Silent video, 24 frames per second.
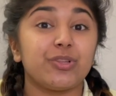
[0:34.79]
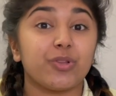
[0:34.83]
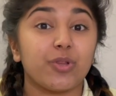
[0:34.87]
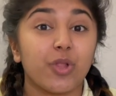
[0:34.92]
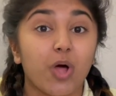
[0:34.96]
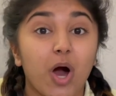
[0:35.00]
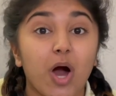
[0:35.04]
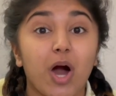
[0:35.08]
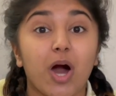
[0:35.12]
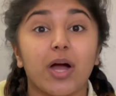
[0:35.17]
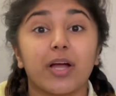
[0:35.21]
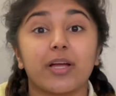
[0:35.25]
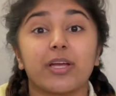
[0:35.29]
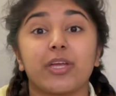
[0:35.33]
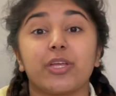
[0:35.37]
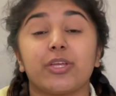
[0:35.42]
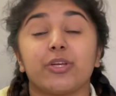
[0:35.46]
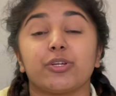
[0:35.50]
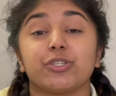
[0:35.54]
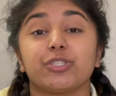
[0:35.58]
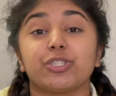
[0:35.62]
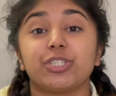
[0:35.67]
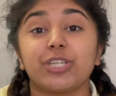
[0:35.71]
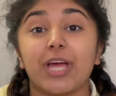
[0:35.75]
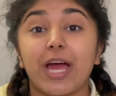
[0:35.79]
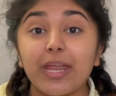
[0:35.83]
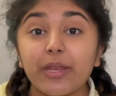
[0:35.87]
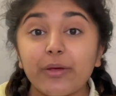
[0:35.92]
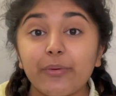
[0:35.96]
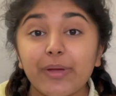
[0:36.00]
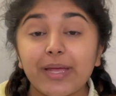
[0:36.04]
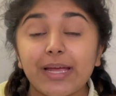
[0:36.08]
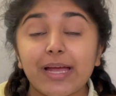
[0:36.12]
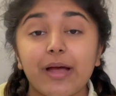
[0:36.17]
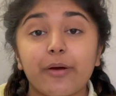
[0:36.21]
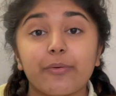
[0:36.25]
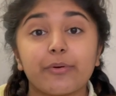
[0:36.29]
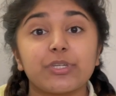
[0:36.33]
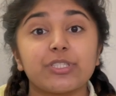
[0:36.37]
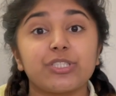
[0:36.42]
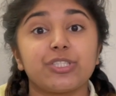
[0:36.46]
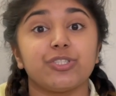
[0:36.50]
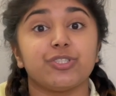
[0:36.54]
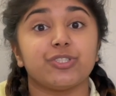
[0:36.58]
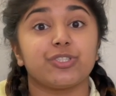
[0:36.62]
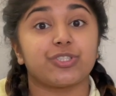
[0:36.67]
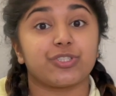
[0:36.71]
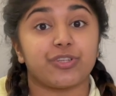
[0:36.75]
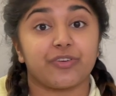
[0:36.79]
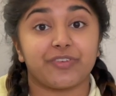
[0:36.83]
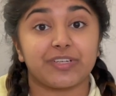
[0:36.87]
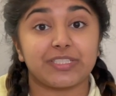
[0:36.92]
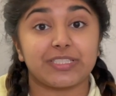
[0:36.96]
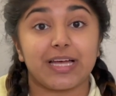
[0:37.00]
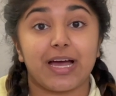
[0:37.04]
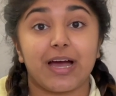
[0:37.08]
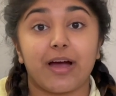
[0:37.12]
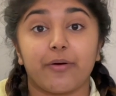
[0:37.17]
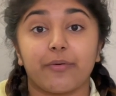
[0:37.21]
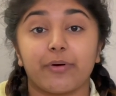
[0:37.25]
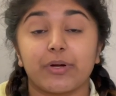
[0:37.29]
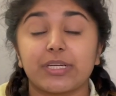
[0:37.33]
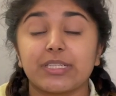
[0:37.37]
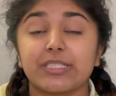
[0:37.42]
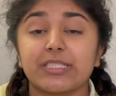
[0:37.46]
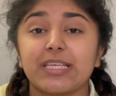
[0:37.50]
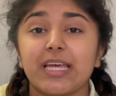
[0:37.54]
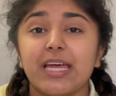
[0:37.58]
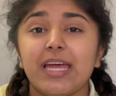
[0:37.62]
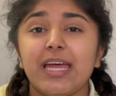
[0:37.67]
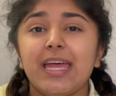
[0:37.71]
log your shadowing hours and your service hours.